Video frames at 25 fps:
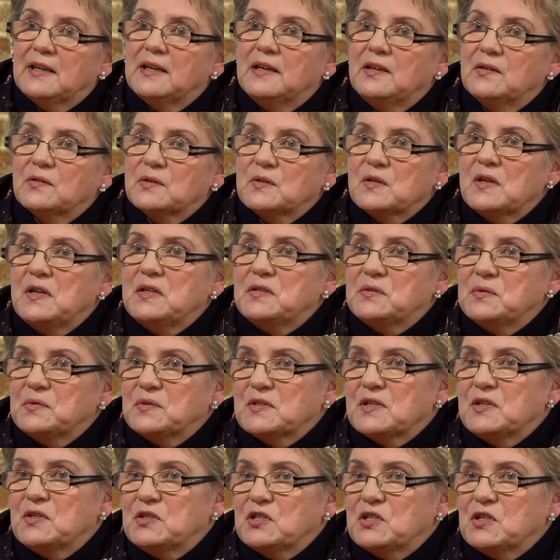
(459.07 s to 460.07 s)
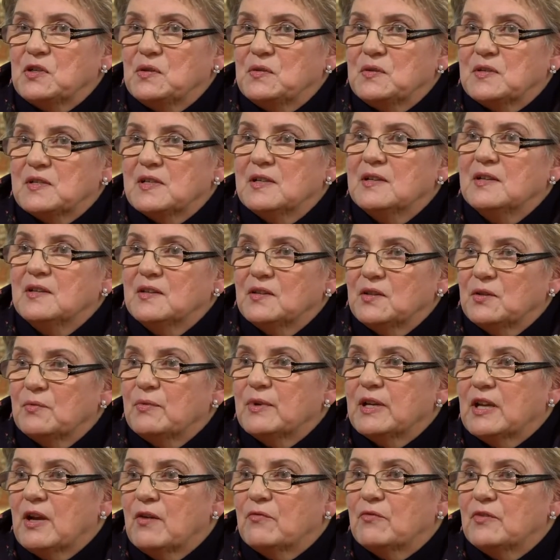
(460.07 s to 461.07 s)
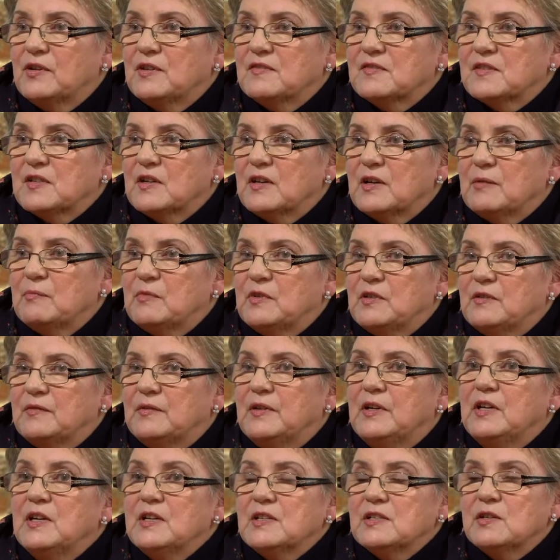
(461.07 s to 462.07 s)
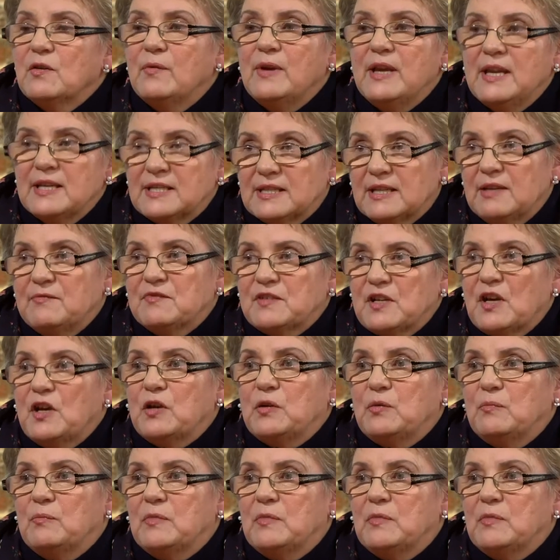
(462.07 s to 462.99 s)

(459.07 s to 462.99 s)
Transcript: it also shows the recovery of Simon. So it gives hope.